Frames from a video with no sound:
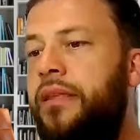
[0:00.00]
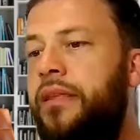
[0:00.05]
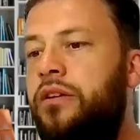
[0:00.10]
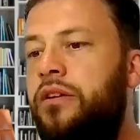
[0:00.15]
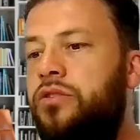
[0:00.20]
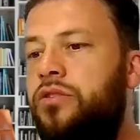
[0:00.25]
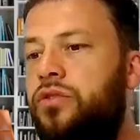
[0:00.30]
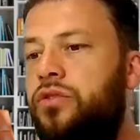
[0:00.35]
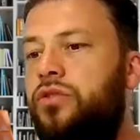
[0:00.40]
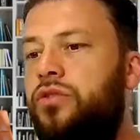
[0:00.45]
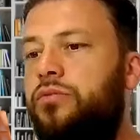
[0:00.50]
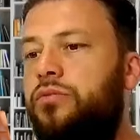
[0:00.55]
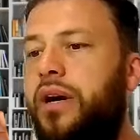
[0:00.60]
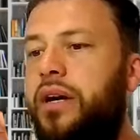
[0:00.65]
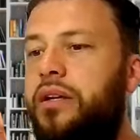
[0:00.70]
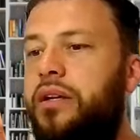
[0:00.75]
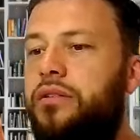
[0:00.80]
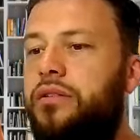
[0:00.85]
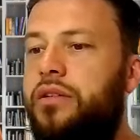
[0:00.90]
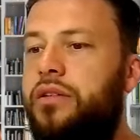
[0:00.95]
So you
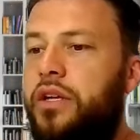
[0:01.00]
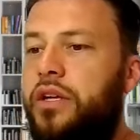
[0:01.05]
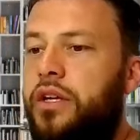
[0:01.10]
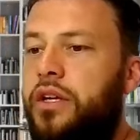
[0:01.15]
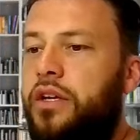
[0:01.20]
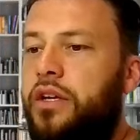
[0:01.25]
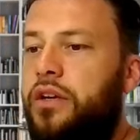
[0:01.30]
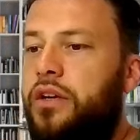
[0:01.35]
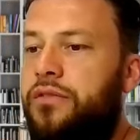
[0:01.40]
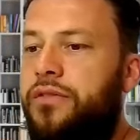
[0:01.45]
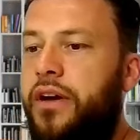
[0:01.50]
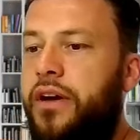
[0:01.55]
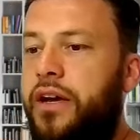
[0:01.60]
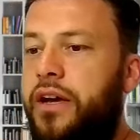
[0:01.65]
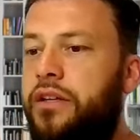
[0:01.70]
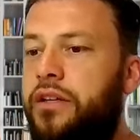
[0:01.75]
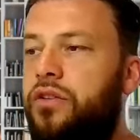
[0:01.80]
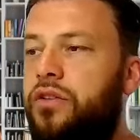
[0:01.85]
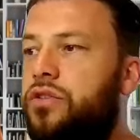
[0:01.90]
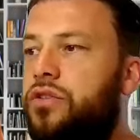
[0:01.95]
might
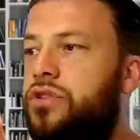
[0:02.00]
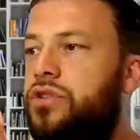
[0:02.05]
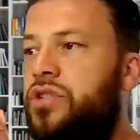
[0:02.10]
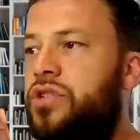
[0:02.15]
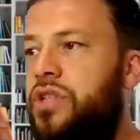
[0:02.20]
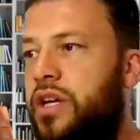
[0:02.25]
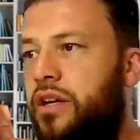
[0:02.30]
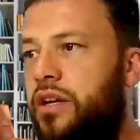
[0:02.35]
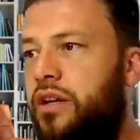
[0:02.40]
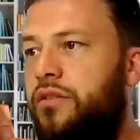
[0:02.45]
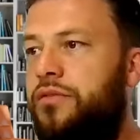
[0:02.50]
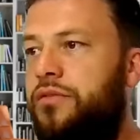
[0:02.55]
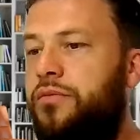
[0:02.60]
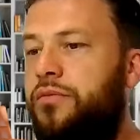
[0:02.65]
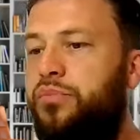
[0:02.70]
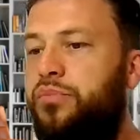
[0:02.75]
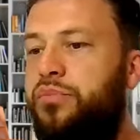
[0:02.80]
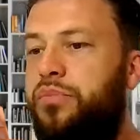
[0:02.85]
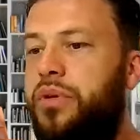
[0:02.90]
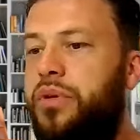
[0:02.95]
find yourself
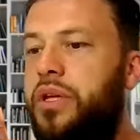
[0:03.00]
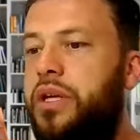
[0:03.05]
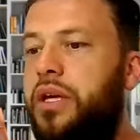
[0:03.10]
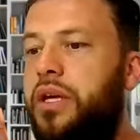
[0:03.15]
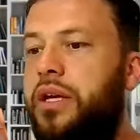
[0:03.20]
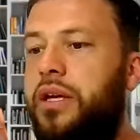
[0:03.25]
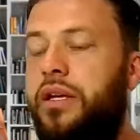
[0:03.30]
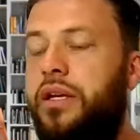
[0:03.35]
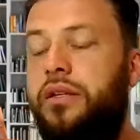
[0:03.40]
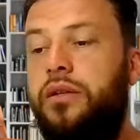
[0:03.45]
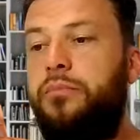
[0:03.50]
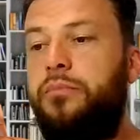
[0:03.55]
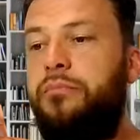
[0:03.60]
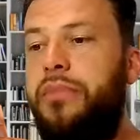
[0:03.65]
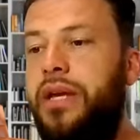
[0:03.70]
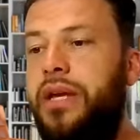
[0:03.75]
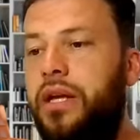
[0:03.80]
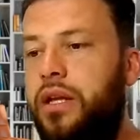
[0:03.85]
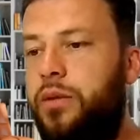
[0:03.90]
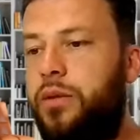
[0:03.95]
being in the
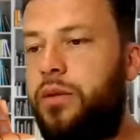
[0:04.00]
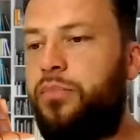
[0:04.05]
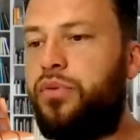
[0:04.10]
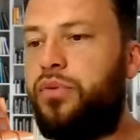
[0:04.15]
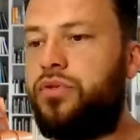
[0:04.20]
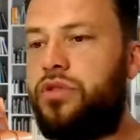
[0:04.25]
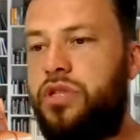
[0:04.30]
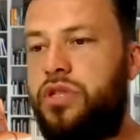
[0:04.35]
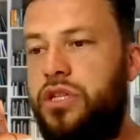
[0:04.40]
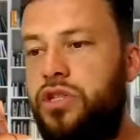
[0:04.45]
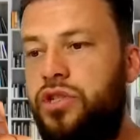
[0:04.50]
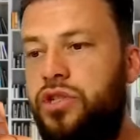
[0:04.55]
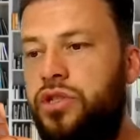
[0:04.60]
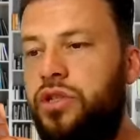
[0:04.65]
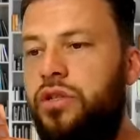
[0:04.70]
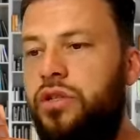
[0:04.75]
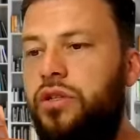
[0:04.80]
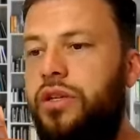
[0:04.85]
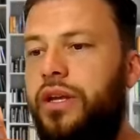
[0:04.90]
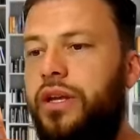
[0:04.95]
male
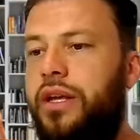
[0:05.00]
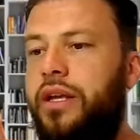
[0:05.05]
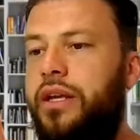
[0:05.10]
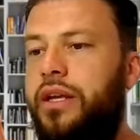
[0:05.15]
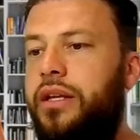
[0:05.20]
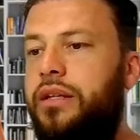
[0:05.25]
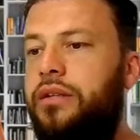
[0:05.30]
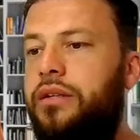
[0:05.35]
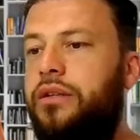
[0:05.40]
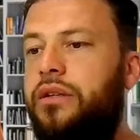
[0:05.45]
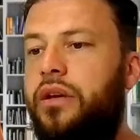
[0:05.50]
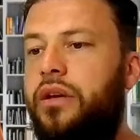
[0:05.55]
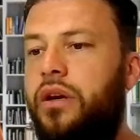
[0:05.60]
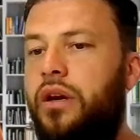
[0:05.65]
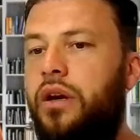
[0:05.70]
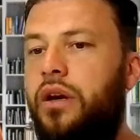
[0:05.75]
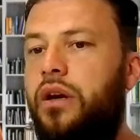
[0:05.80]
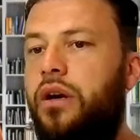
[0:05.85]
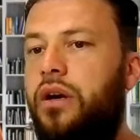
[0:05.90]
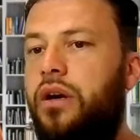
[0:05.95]
position in
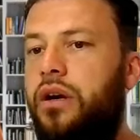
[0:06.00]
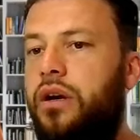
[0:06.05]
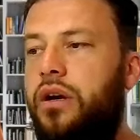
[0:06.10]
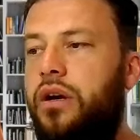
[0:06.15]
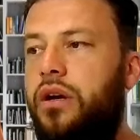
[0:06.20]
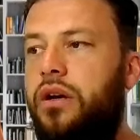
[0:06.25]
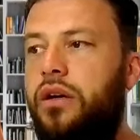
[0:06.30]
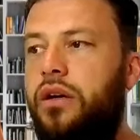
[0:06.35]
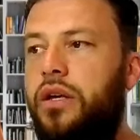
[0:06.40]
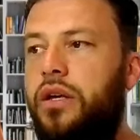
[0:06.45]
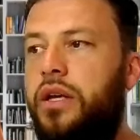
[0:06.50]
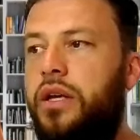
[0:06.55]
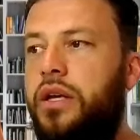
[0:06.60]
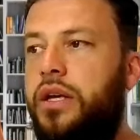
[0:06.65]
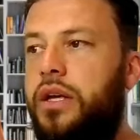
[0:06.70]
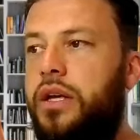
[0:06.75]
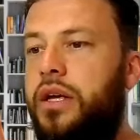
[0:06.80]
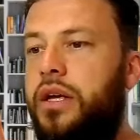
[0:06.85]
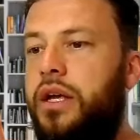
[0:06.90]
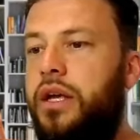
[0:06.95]
uh,
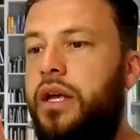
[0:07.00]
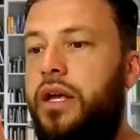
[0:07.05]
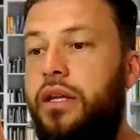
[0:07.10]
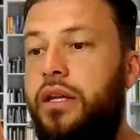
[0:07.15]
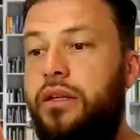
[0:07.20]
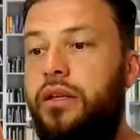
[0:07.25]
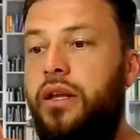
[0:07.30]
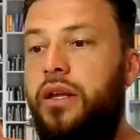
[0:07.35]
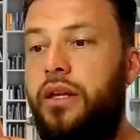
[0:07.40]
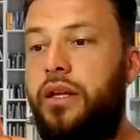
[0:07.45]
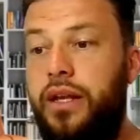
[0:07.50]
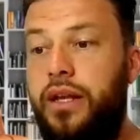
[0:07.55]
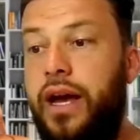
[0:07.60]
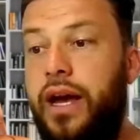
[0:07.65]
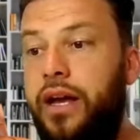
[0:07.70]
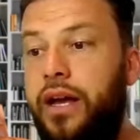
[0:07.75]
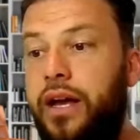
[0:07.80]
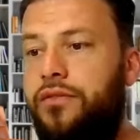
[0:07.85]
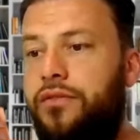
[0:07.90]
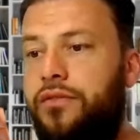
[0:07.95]
in, in
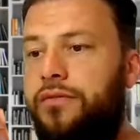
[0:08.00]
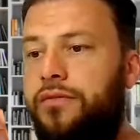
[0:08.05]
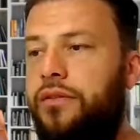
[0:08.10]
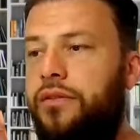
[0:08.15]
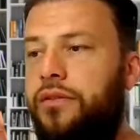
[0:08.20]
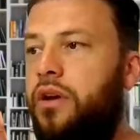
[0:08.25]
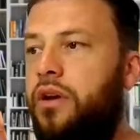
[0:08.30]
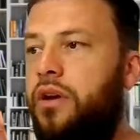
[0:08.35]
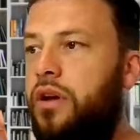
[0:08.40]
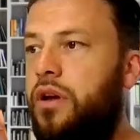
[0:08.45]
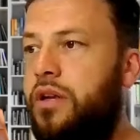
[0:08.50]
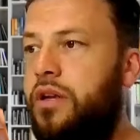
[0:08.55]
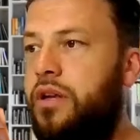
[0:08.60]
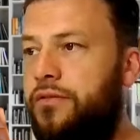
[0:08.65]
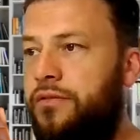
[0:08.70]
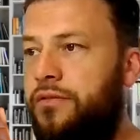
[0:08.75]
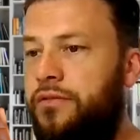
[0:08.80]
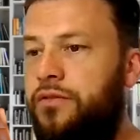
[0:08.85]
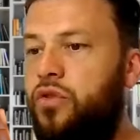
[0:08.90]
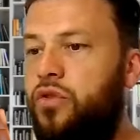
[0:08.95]
life uh,
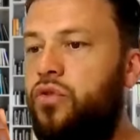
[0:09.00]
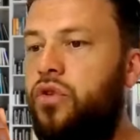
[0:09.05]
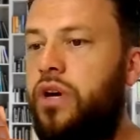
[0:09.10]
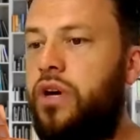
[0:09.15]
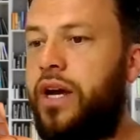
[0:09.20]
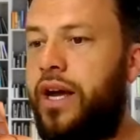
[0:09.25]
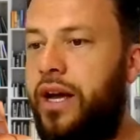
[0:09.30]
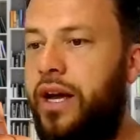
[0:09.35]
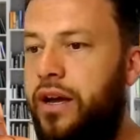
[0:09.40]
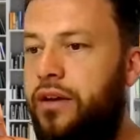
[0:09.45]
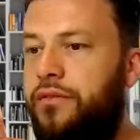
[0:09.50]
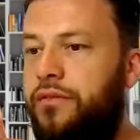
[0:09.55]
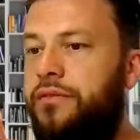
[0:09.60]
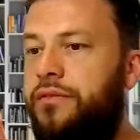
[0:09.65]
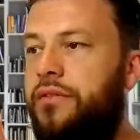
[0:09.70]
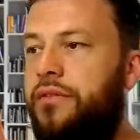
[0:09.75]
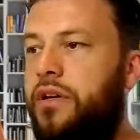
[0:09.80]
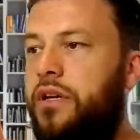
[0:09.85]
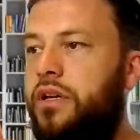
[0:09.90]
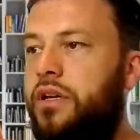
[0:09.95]
if you have
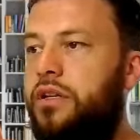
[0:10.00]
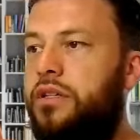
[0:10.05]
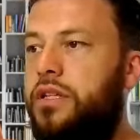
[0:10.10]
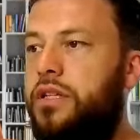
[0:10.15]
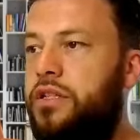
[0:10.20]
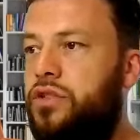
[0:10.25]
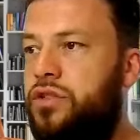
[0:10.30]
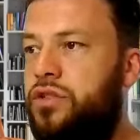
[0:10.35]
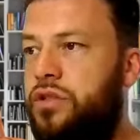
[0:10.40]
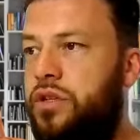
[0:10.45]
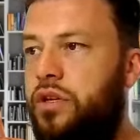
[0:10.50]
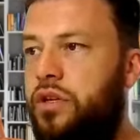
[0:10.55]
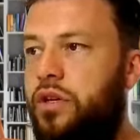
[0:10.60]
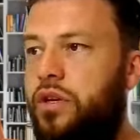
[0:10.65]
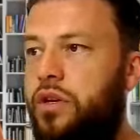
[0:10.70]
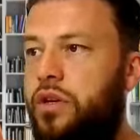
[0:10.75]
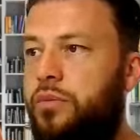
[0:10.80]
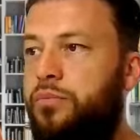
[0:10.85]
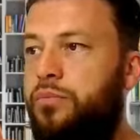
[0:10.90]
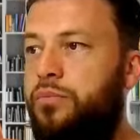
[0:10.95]
uh, this
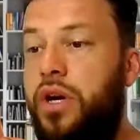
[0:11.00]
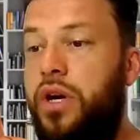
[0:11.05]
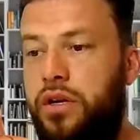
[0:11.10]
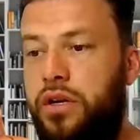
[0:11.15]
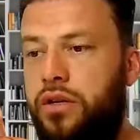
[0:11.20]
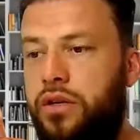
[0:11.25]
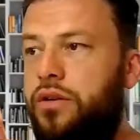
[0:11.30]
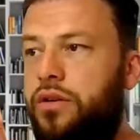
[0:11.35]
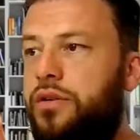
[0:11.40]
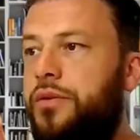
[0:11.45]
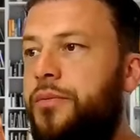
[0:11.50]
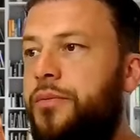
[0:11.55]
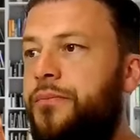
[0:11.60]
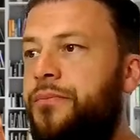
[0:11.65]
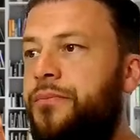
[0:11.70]
uh, partner.